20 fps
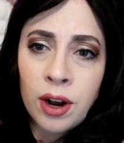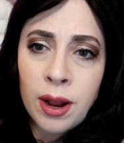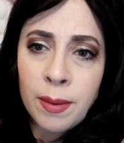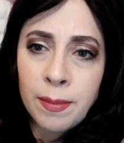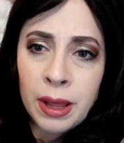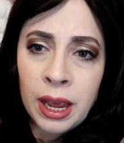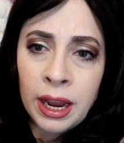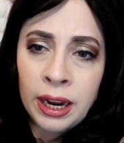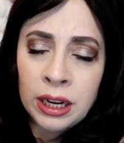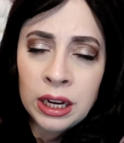And
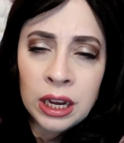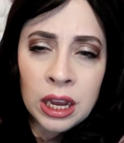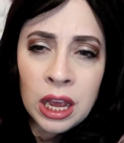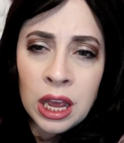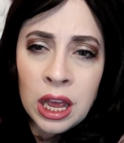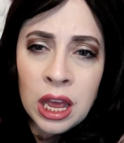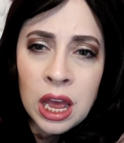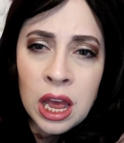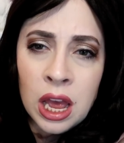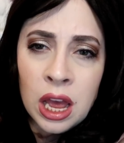I'm like,
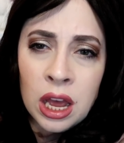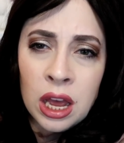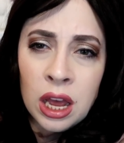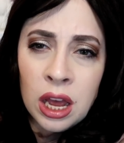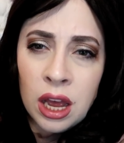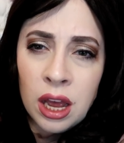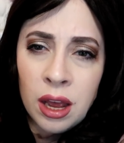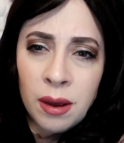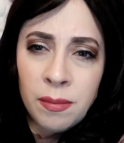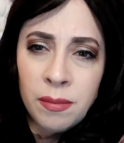
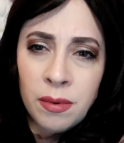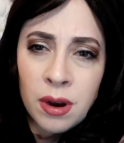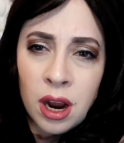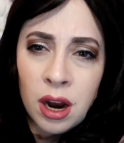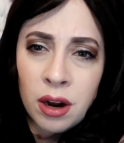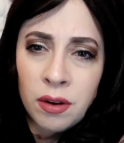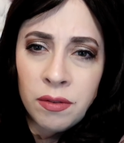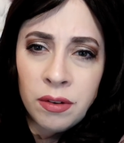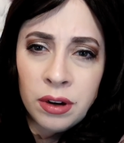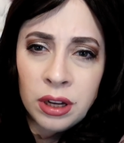
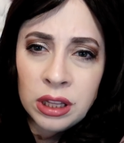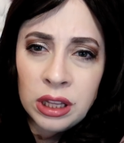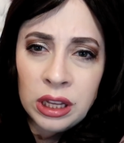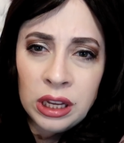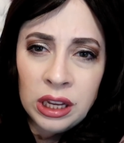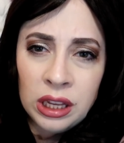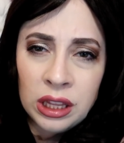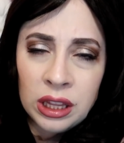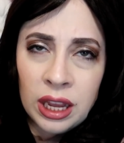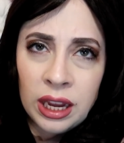not
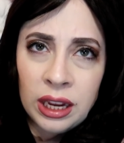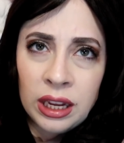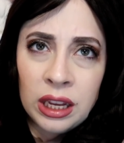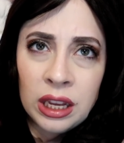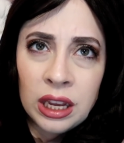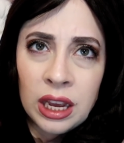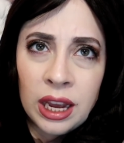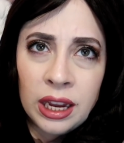really, like,